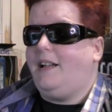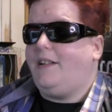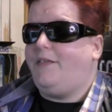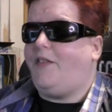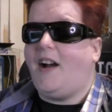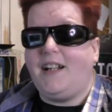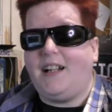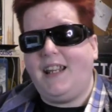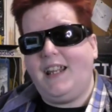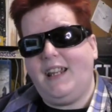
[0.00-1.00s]

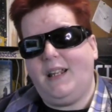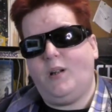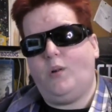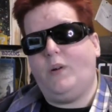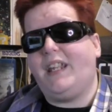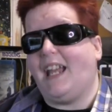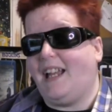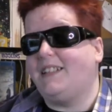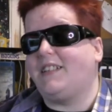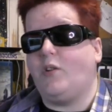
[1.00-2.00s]
Finally,
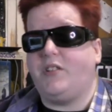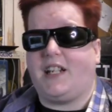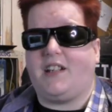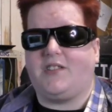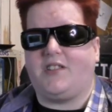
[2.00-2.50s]
it's only taken us